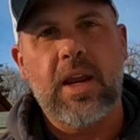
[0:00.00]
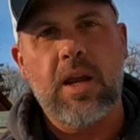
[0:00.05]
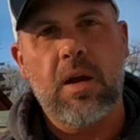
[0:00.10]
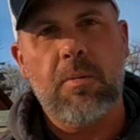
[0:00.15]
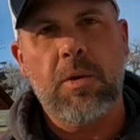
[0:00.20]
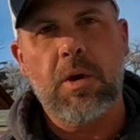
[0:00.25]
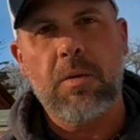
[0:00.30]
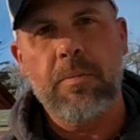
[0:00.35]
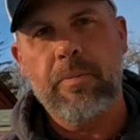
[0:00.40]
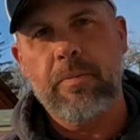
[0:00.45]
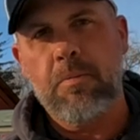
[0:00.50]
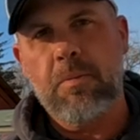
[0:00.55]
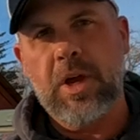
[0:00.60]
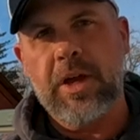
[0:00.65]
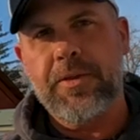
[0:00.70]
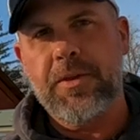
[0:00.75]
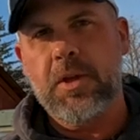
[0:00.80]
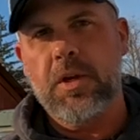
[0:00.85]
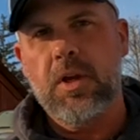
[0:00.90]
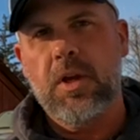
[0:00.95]
hammer
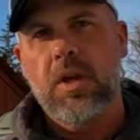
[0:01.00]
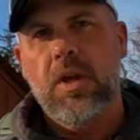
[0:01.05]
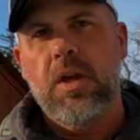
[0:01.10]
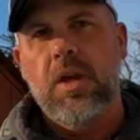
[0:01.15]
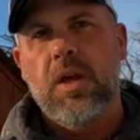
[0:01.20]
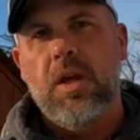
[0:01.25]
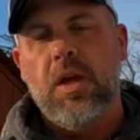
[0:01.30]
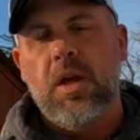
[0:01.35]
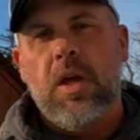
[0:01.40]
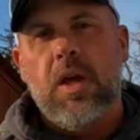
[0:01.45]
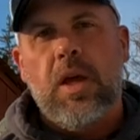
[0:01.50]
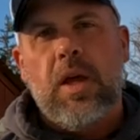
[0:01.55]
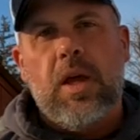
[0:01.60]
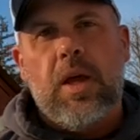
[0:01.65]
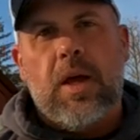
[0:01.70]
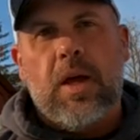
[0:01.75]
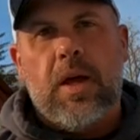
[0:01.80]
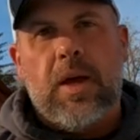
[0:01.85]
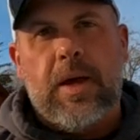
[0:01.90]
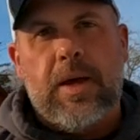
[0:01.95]
method,
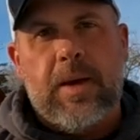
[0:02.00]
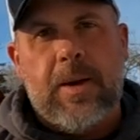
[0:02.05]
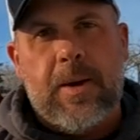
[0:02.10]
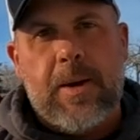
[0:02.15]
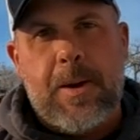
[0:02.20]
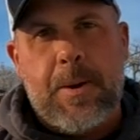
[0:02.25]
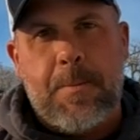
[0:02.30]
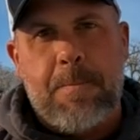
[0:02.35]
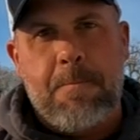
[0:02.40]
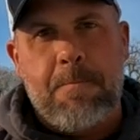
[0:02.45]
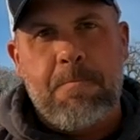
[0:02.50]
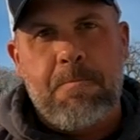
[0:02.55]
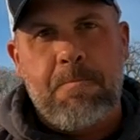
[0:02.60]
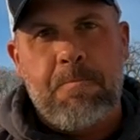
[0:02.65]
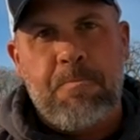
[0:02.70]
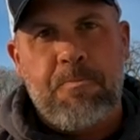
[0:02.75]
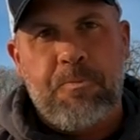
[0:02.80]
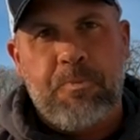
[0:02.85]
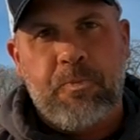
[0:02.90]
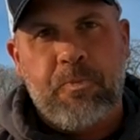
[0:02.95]

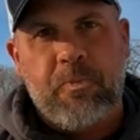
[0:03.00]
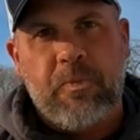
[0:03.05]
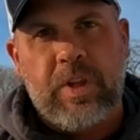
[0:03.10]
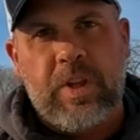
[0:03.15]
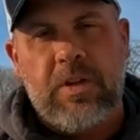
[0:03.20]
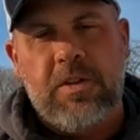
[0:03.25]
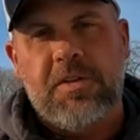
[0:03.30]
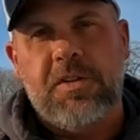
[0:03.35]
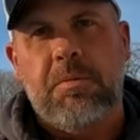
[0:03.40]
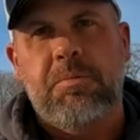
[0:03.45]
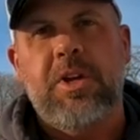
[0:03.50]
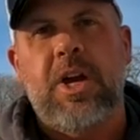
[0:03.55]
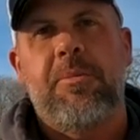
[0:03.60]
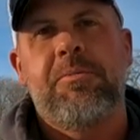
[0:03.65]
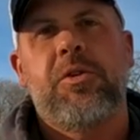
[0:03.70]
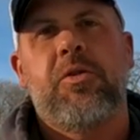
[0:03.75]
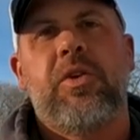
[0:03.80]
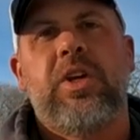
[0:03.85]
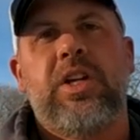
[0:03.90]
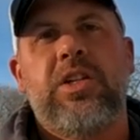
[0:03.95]

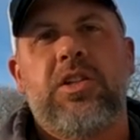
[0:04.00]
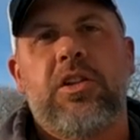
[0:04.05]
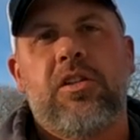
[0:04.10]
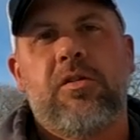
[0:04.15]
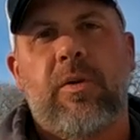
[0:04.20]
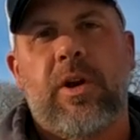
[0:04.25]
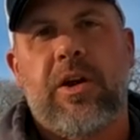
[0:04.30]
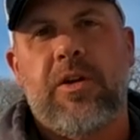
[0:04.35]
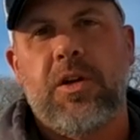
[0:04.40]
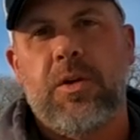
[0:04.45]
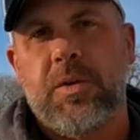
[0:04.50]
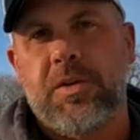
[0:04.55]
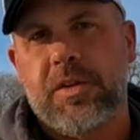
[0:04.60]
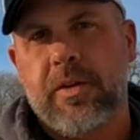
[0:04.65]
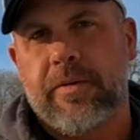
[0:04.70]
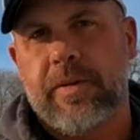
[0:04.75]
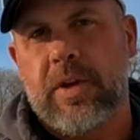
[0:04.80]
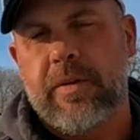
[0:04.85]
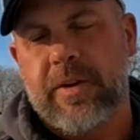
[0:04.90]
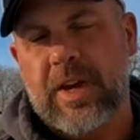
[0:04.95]
sometimes on engines, what I'll do is
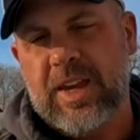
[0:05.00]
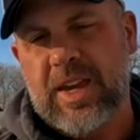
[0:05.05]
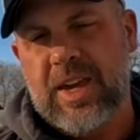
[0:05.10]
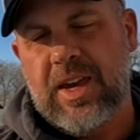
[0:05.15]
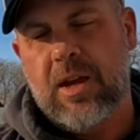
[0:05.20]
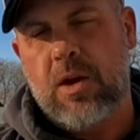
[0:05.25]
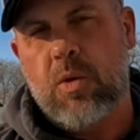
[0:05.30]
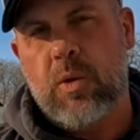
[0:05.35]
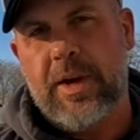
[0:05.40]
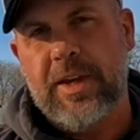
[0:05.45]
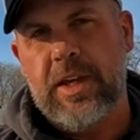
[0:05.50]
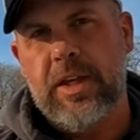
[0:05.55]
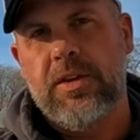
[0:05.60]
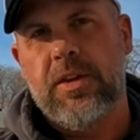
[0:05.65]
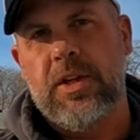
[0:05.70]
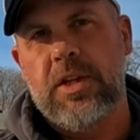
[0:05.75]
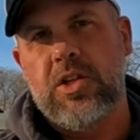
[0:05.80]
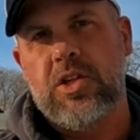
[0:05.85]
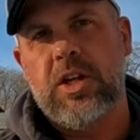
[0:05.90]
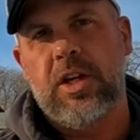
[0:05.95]
if I can't quite get
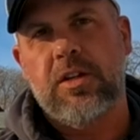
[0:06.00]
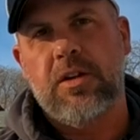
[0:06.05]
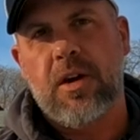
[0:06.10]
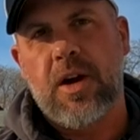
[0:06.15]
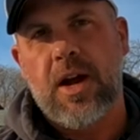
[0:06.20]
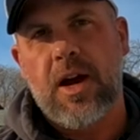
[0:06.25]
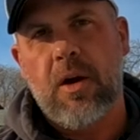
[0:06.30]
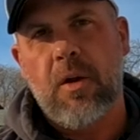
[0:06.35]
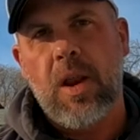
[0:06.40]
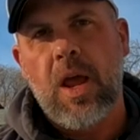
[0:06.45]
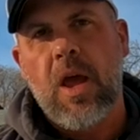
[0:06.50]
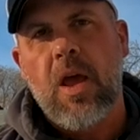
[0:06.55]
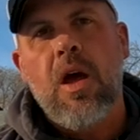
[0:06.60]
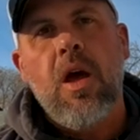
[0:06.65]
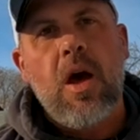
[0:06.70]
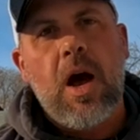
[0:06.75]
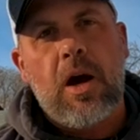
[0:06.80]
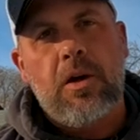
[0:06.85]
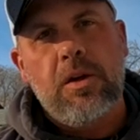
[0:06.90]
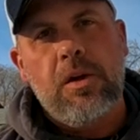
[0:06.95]
the injector out,
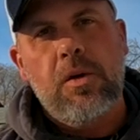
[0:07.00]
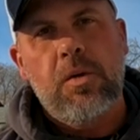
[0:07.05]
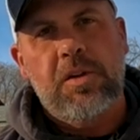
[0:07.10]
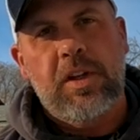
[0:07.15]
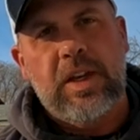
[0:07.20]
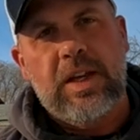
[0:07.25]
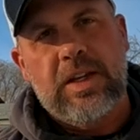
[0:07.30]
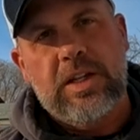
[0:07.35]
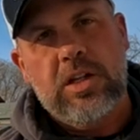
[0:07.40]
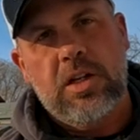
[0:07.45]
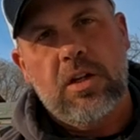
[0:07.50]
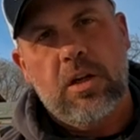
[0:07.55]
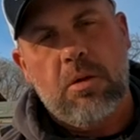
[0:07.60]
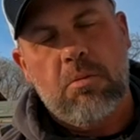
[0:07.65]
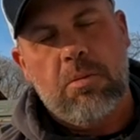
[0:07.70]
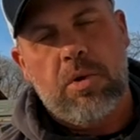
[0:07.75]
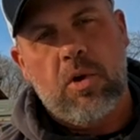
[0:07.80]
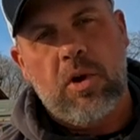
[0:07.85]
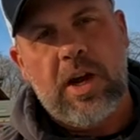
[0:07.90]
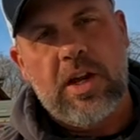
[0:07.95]
I'll use engine
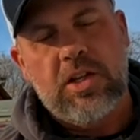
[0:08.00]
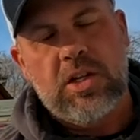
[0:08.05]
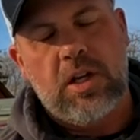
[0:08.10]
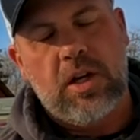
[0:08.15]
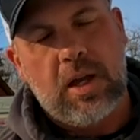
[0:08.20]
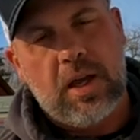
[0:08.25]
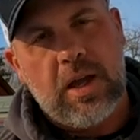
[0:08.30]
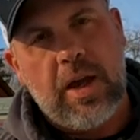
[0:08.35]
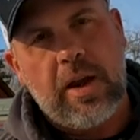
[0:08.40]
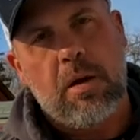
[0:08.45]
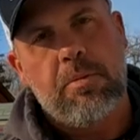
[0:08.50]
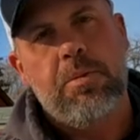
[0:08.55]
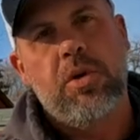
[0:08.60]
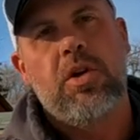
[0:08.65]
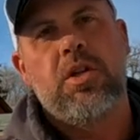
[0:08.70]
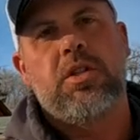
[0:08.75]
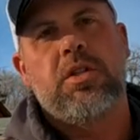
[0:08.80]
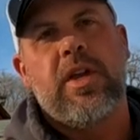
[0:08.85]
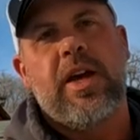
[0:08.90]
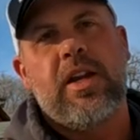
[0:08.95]
compression to kind of
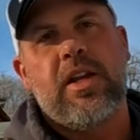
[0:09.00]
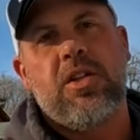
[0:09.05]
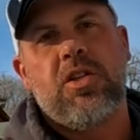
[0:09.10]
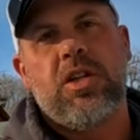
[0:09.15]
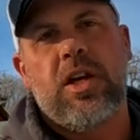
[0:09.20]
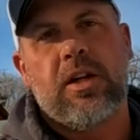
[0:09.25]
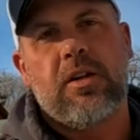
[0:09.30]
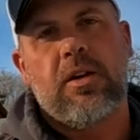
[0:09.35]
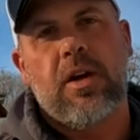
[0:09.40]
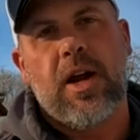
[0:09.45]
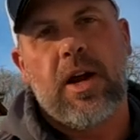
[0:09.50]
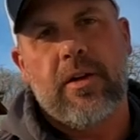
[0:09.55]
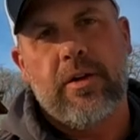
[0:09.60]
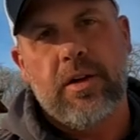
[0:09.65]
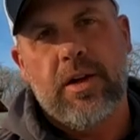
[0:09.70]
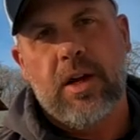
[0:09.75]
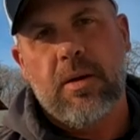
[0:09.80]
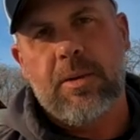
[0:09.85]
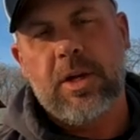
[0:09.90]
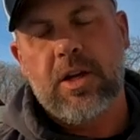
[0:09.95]
push that injector out. And
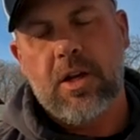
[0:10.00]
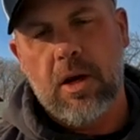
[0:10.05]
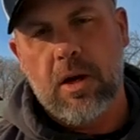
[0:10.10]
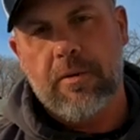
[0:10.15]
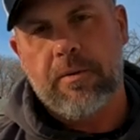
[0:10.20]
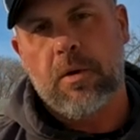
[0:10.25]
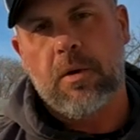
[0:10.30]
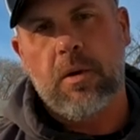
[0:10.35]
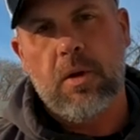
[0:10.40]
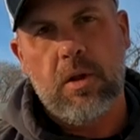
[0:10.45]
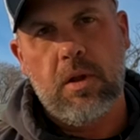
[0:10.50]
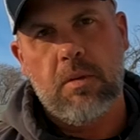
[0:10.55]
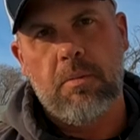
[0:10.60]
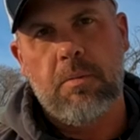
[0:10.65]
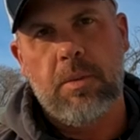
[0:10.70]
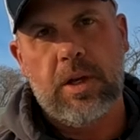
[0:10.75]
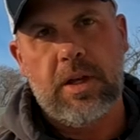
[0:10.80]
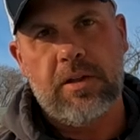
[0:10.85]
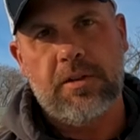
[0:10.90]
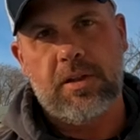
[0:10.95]
you got to be careful,
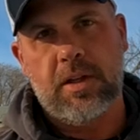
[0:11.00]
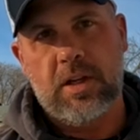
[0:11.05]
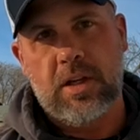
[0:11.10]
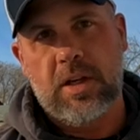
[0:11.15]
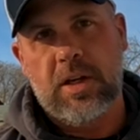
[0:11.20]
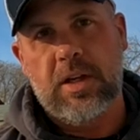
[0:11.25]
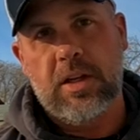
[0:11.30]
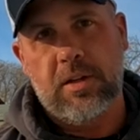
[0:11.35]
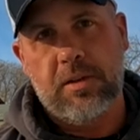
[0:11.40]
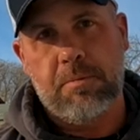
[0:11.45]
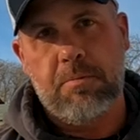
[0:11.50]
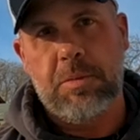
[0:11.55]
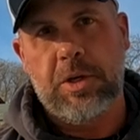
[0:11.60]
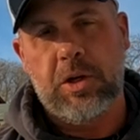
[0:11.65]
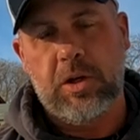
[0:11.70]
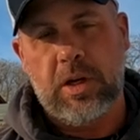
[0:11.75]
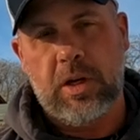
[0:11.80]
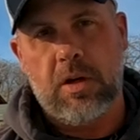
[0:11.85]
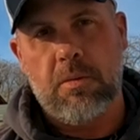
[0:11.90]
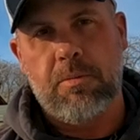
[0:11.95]
because it is
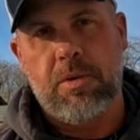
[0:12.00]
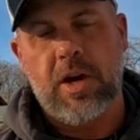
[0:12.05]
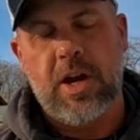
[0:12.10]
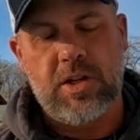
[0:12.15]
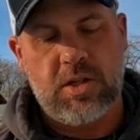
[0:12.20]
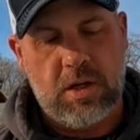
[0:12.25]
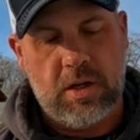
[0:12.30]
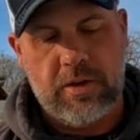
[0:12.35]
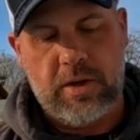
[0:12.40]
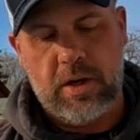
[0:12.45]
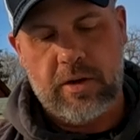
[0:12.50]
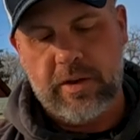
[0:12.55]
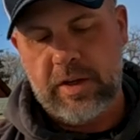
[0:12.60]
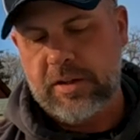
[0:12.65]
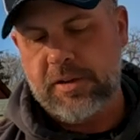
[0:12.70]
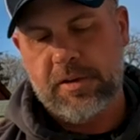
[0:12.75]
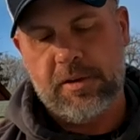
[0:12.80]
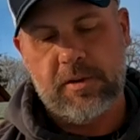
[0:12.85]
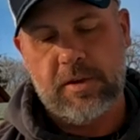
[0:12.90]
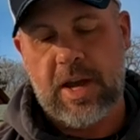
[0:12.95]
building compression in there. And
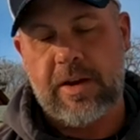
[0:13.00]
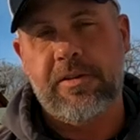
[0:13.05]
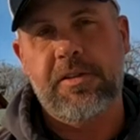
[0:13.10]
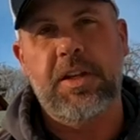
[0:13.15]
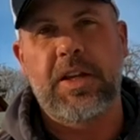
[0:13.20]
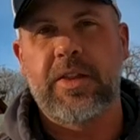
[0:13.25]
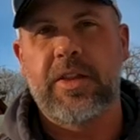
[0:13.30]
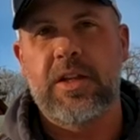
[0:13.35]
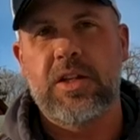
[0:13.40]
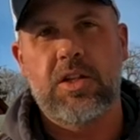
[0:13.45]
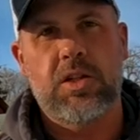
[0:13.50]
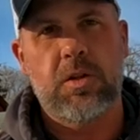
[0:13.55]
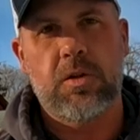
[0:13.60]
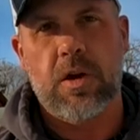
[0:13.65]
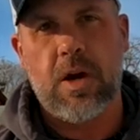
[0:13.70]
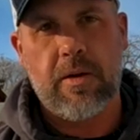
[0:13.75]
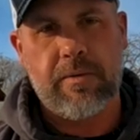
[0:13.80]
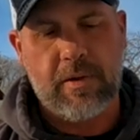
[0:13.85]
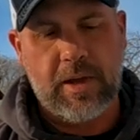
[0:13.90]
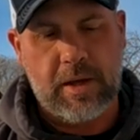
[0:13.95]
these, I've seen these shoot
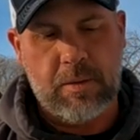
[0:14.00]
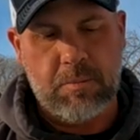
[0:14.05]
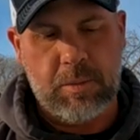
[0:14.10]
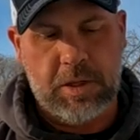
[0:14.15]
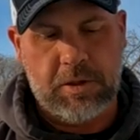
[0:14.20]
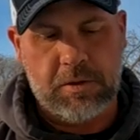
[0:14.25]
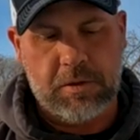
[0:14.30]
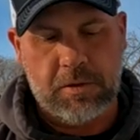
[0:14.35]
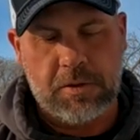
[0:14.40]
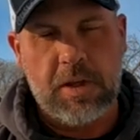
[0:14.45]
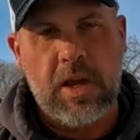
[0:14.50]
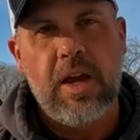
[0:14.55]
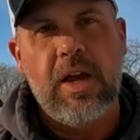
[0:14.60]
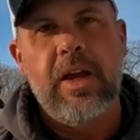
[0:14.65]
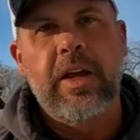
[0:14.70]
off like missiles.